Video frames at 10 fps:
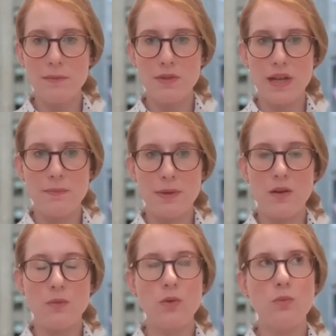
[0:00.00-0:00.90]

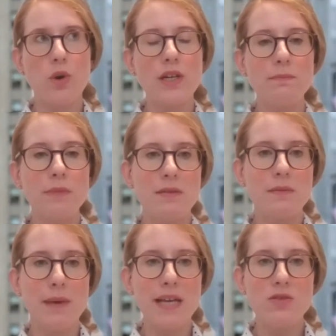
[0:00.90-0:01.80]
developing what can
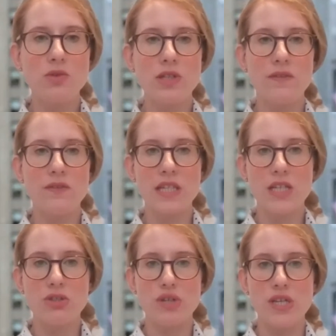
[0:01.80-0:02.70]
be best thought of as
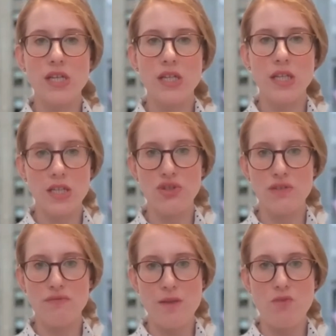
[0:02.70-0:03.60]
industry
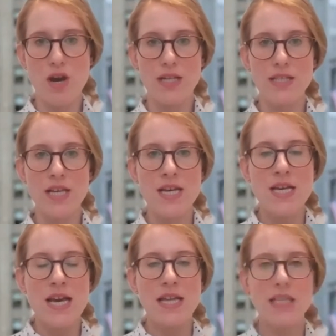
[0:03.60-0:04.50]
ESG frameworks.
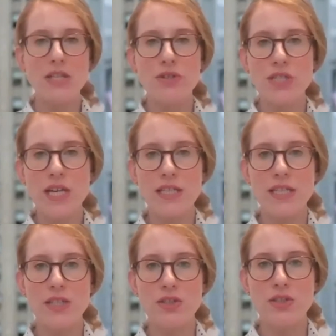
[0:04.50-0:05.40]
And these are
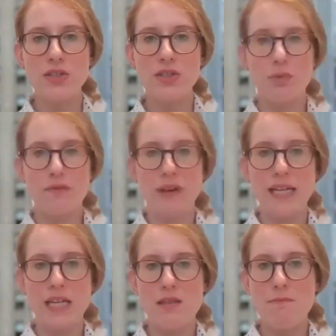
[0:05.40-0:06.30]
intended to provide
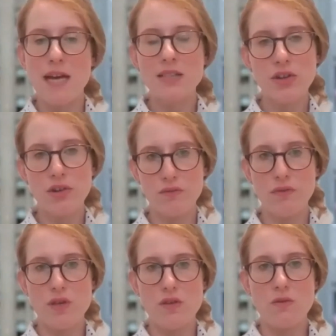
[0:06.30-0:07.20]
a thematic
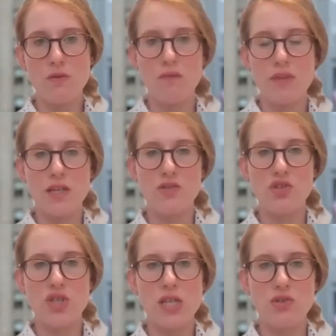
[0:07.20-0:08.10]
overview of
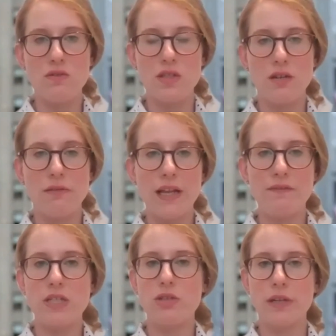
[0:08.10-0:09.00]
ESG issues that are
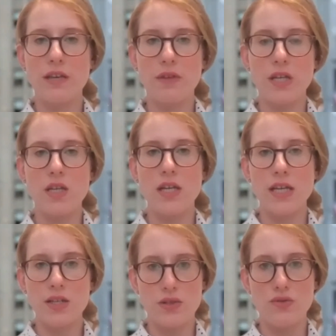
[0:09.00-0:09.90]
relevant to a given
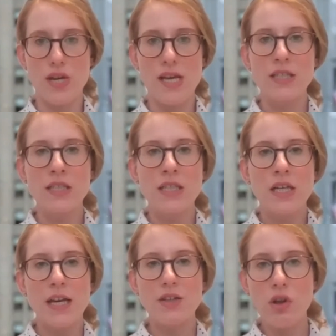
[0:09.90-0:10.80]
industry,
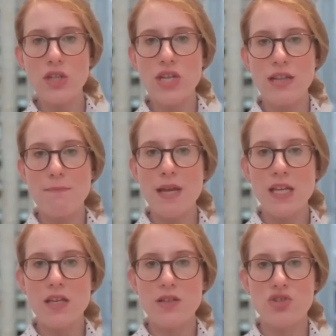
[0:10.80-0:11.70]
acknowledging that
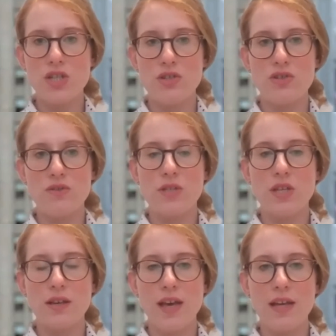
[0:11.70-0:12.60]
many ESG
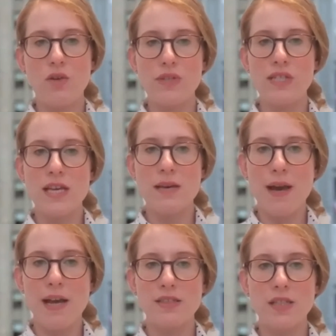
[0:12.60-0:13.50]
issues can obviously
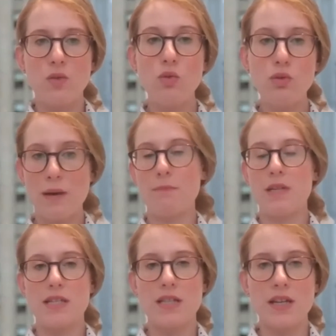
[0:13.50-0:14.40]
impact all
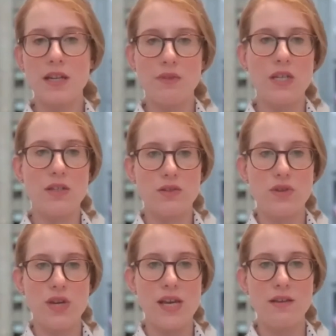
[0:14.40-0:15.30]
companies in a given
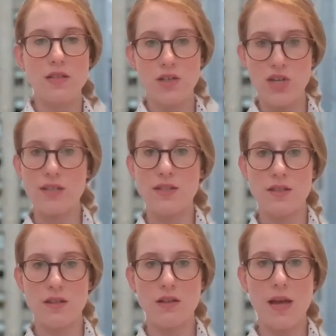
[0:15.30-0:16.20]
industry, such
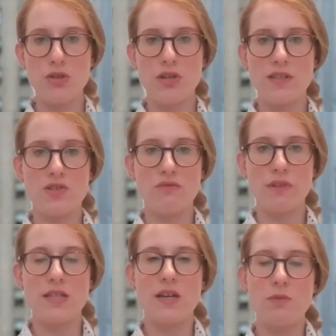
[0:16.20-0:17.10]
as climate transition
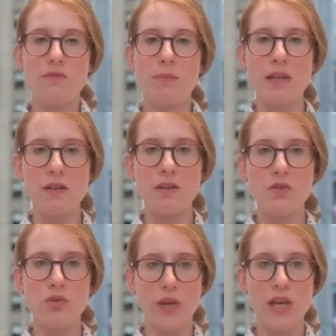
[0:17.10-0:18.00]
risk that we've been
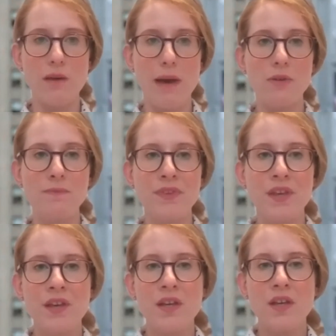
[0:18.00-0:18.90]
talking about.
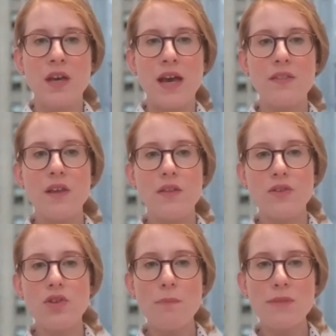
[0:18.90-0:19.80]
And the
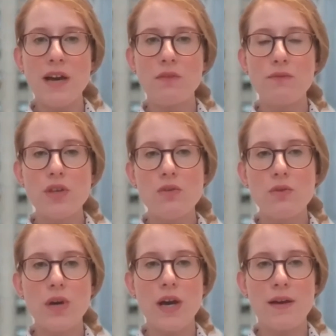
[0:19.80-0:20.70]
top-down
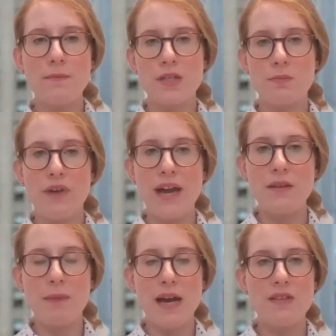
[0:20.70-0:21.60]
view that's
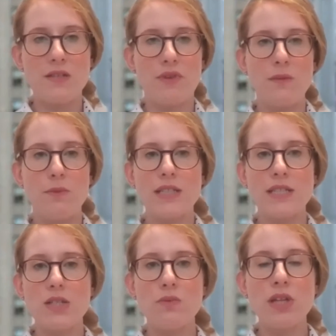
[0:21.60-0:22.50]
provided by these frameworks
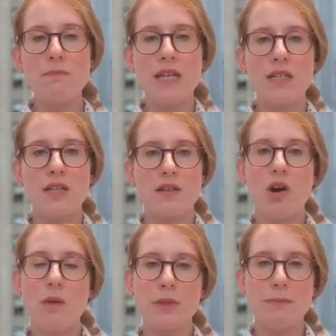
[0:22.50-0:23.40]
is really meant as a
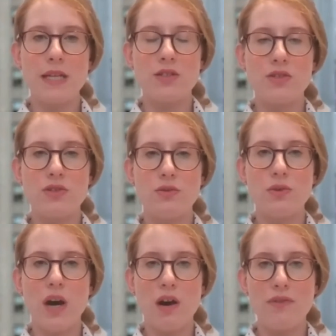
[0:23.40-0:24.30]
complement to
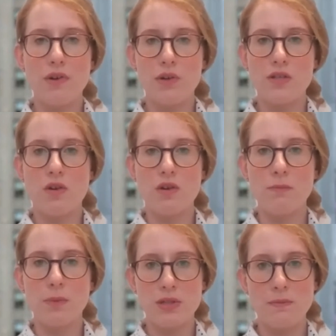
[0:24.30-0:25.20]
our focus on
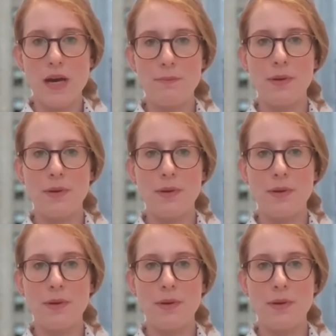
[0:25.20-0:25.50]
bottom-up